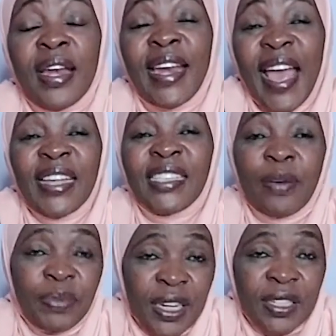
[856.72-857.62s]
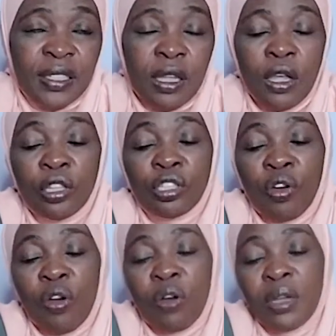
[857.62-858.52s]
9 chapters.
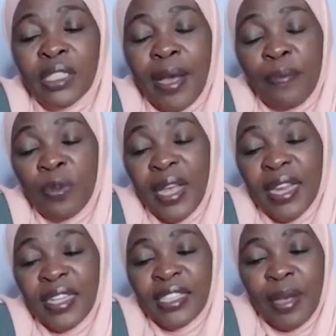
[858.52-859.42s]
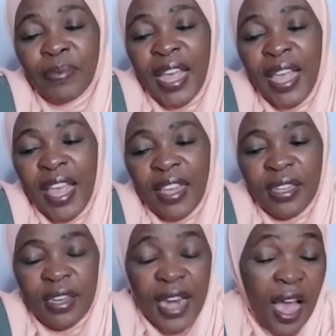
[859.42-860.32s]
So we're ending chapter 8
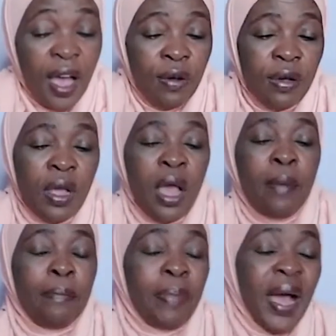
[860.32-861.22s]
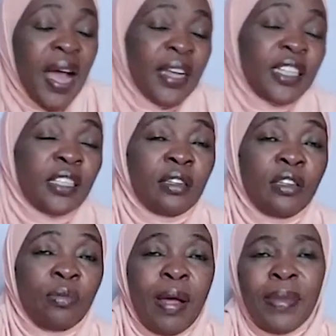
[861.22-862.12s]
now. But
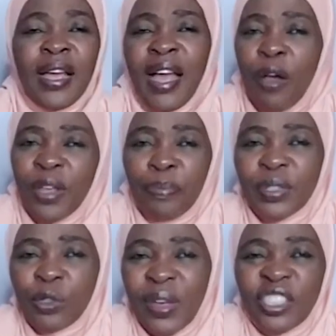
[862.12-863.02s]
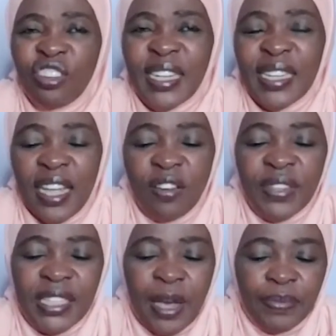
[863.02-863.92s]
remember how he puts questions at the end of the
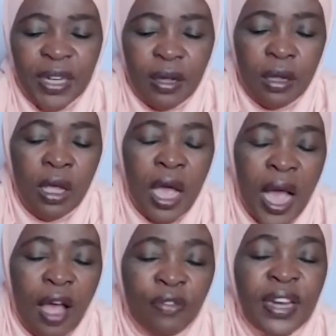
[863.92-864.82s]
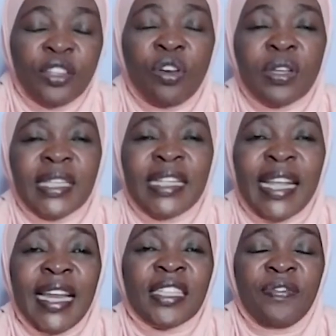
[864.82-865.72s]
chapter? I'll read those in the
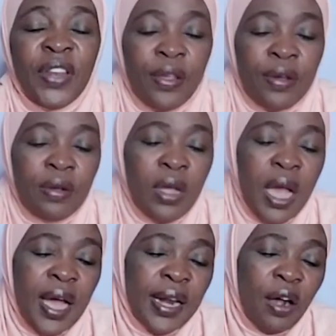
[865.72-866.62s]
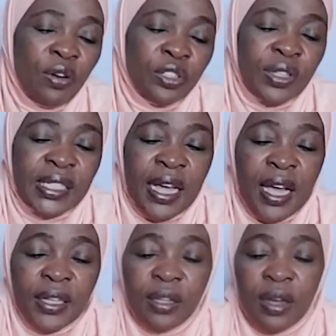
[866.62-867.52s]
next video. And I also
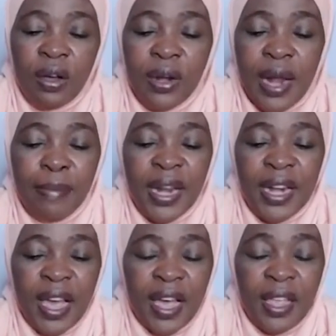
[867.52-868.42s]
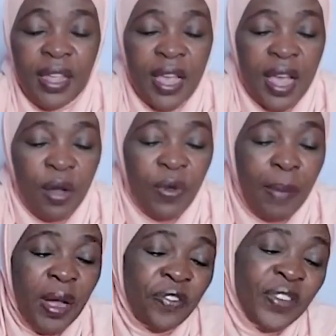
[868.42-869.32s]
start on number 9. We're
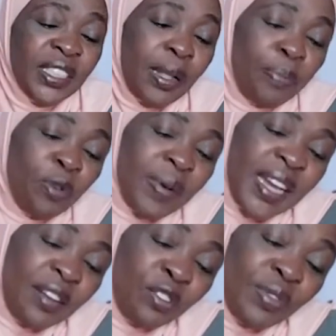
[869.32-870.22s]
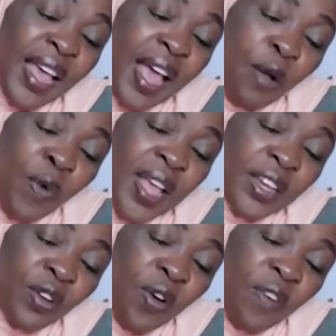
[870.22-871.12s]
about to finish the book, but today I
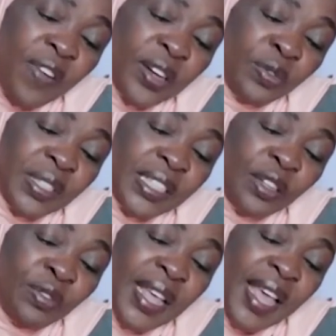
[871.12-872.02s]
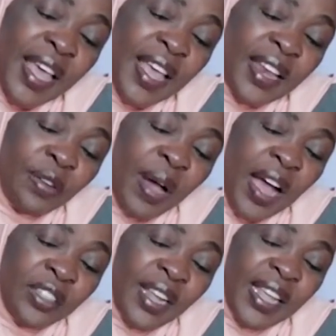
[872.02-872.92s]
went over to see to the end.
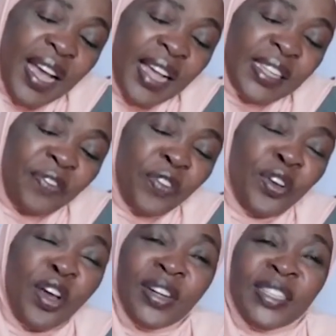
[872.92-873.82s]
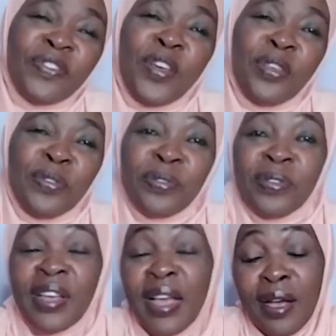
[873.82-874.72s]
Actually, he has a few notes for you.
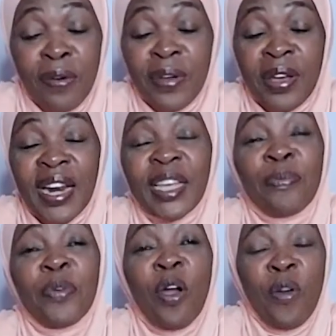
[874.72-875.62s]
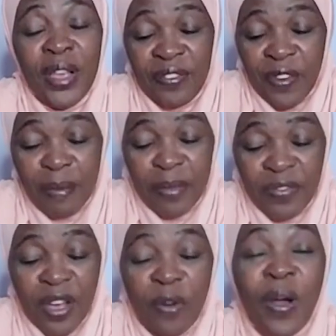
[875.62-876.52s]
We're going to keep going
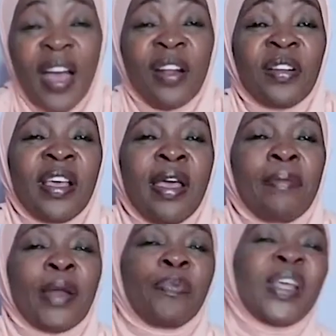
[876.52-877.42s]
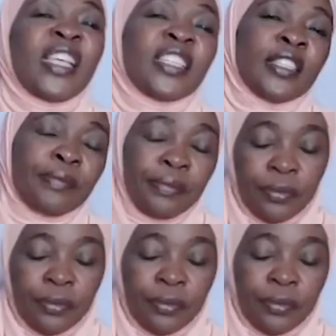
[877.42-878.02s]
for a while. But please,